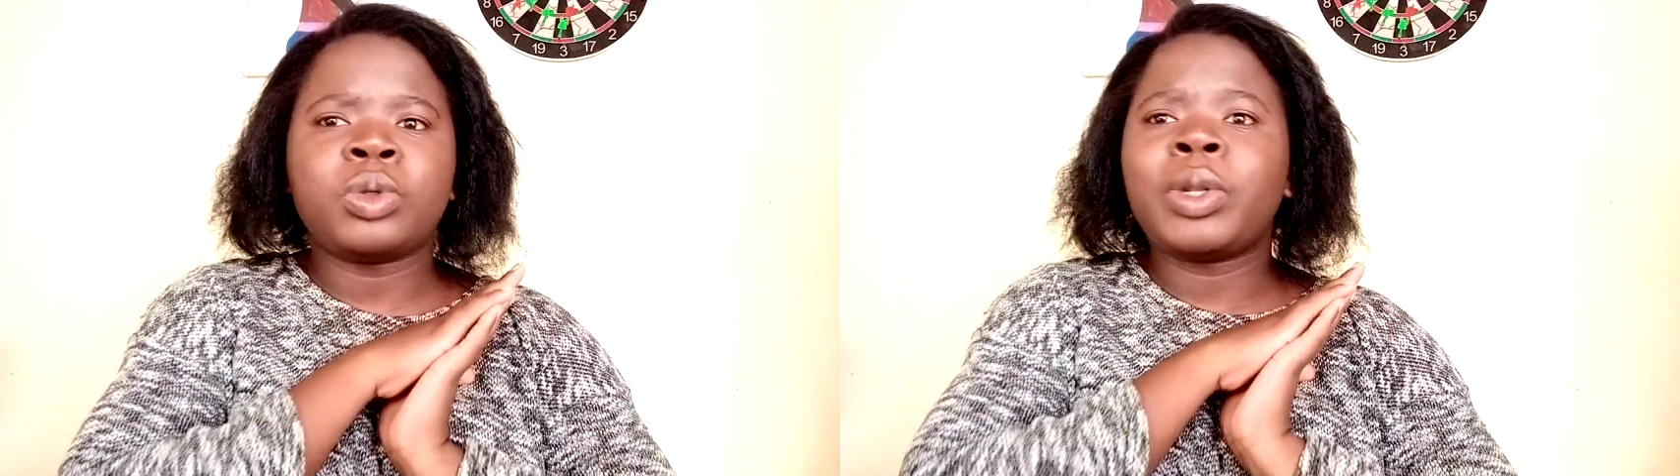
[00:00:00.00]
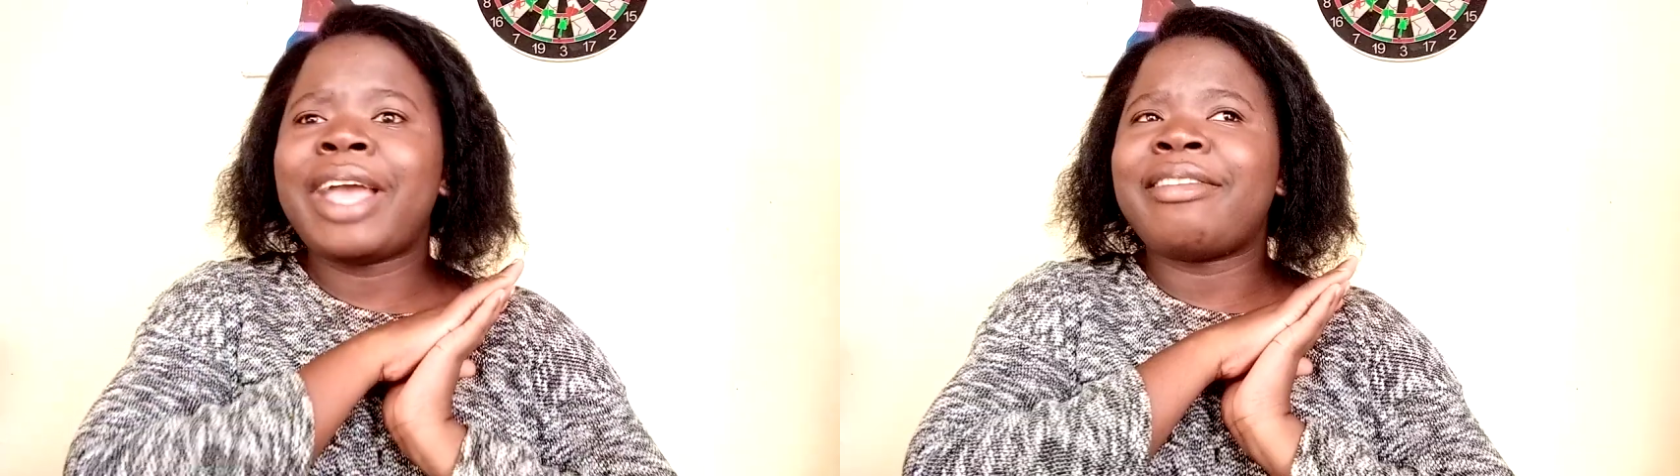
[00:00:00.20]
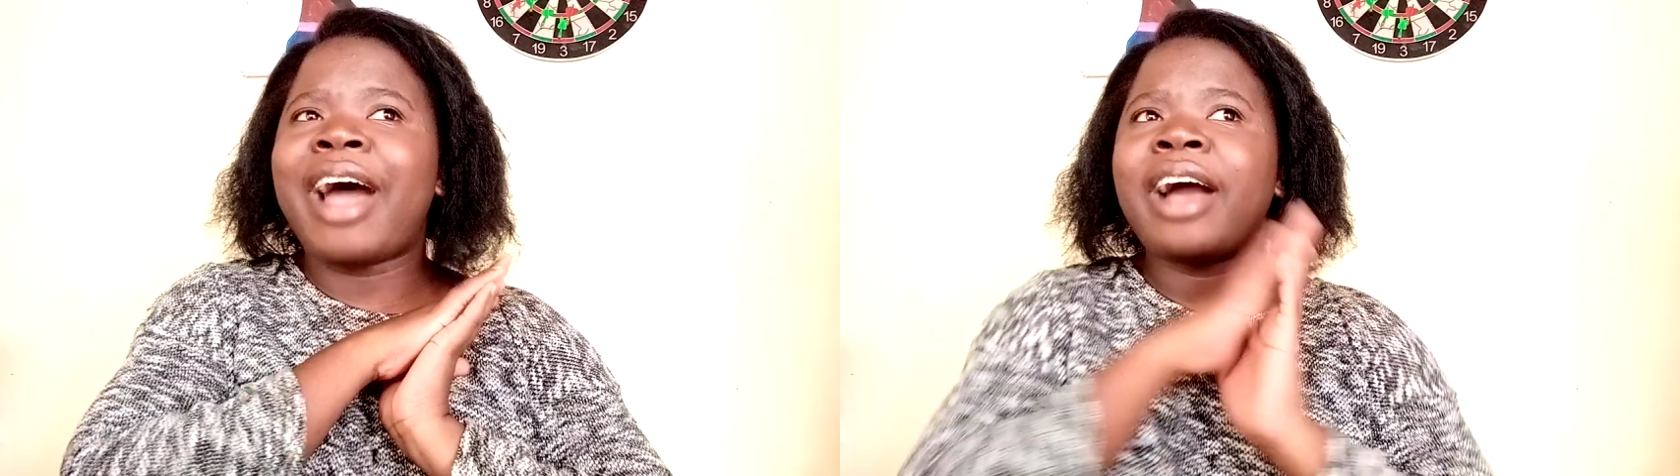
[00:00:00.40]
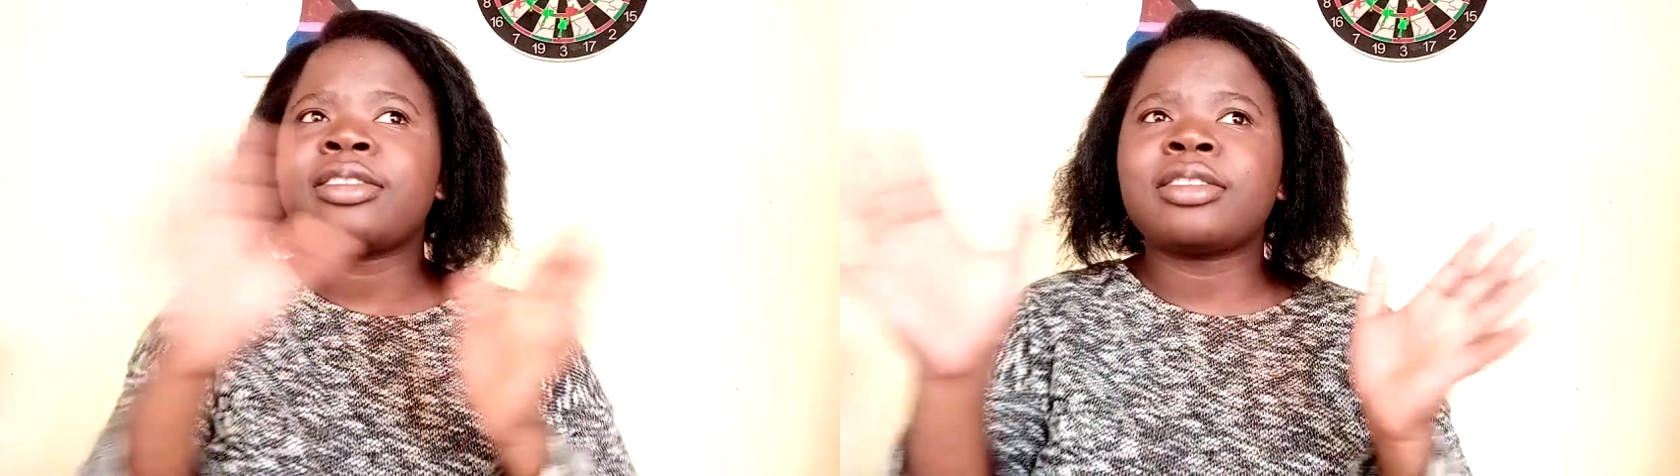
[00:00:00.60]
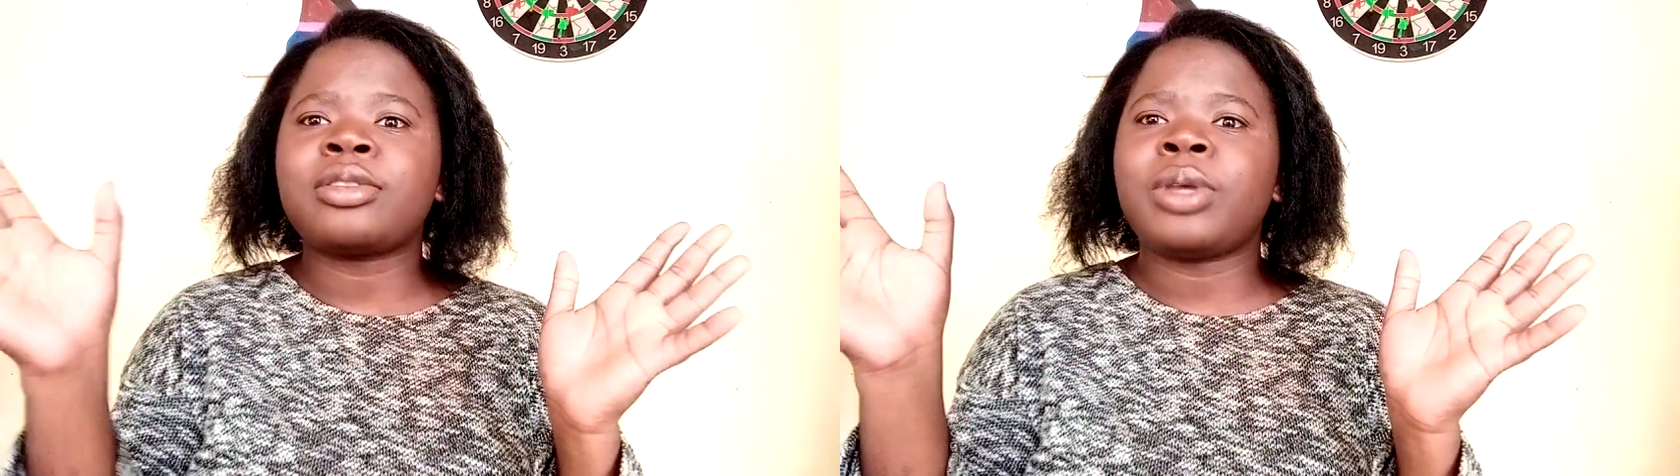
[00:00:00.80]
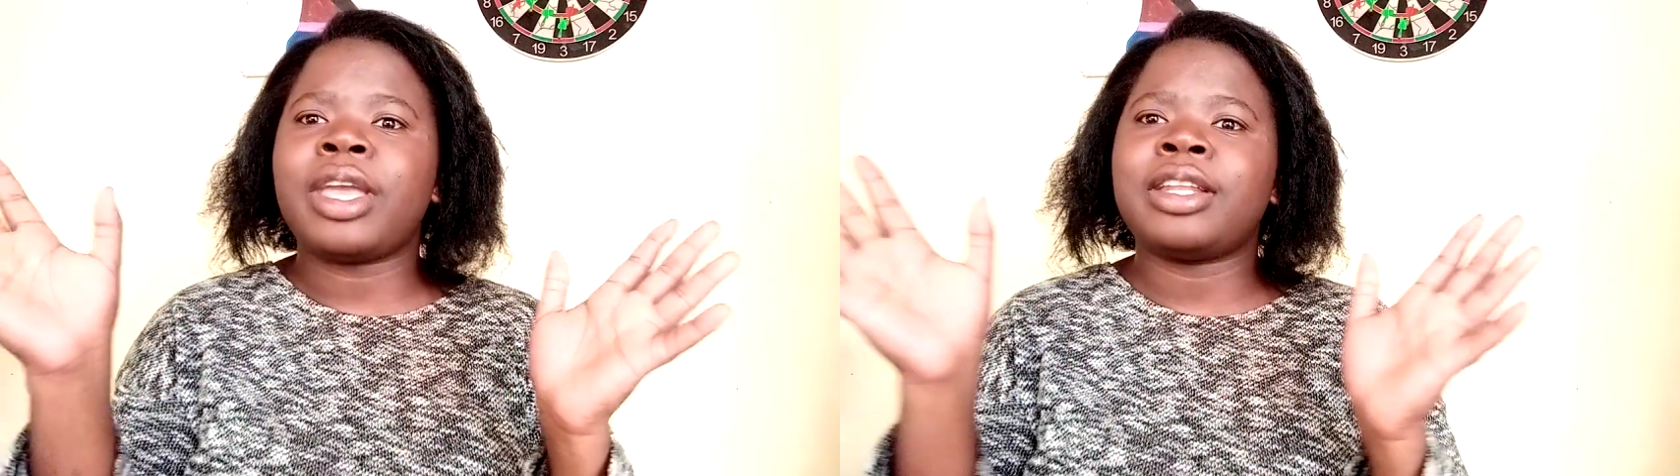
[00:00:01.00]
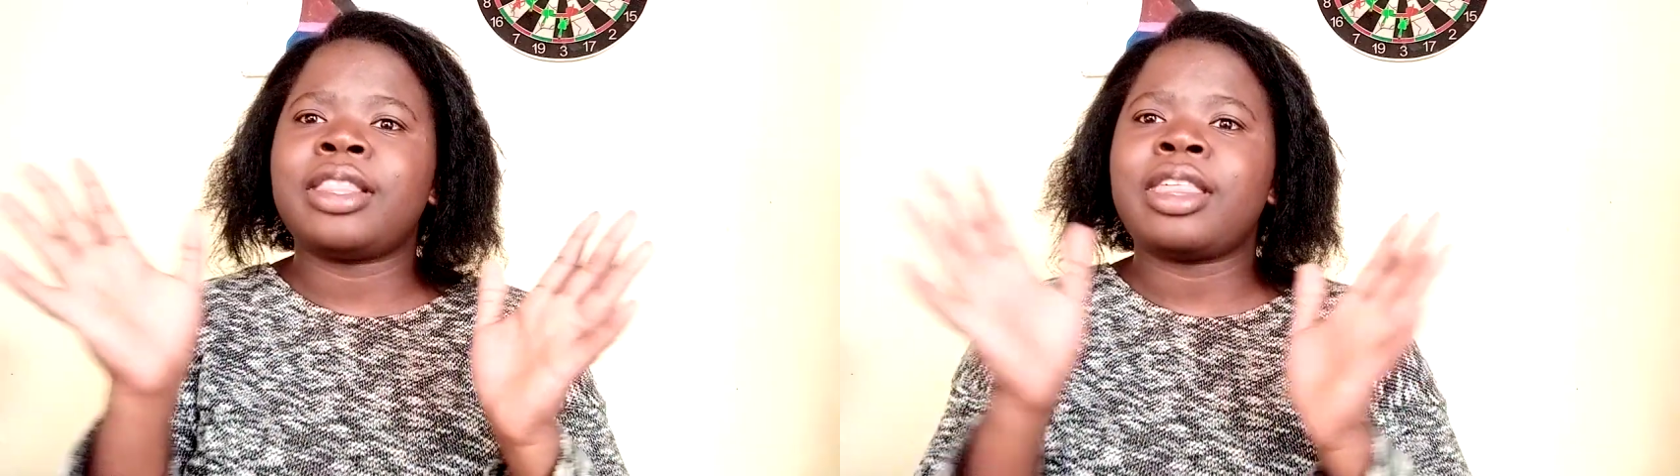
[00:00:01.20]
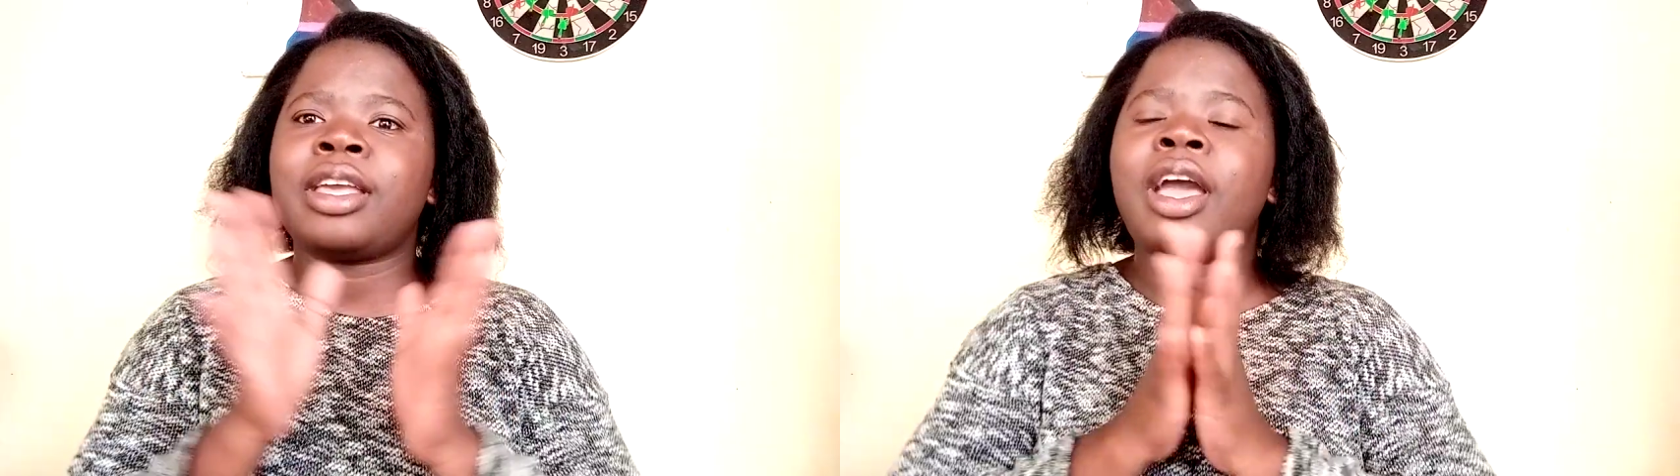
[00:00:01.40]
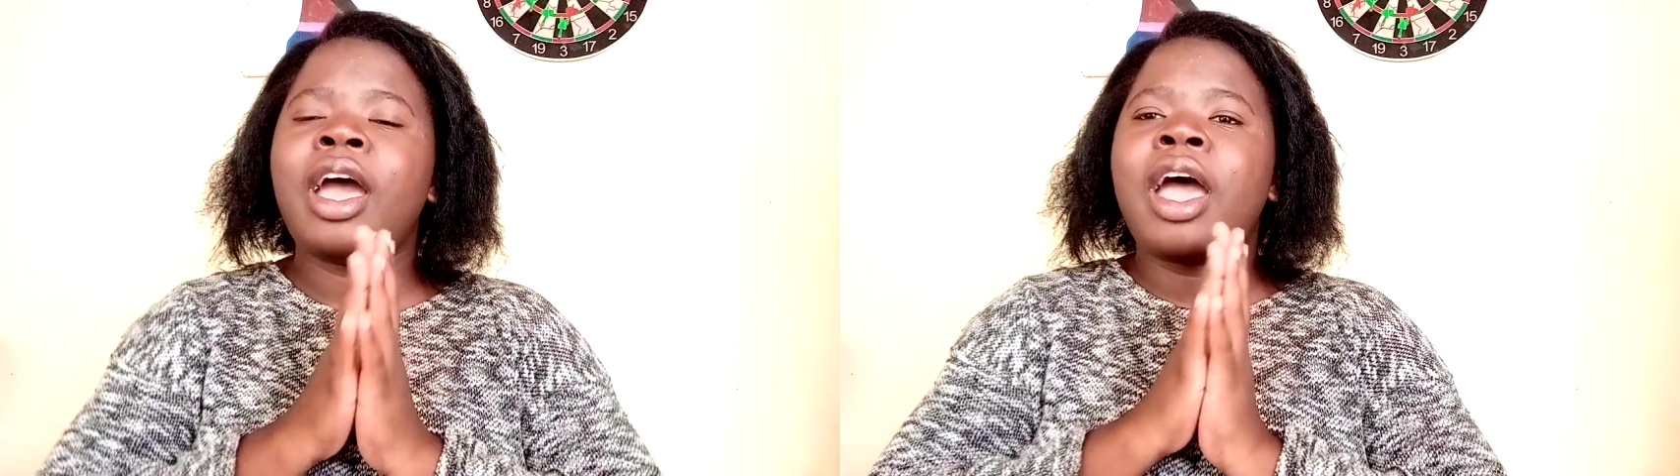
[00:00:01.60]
don't have access to anything,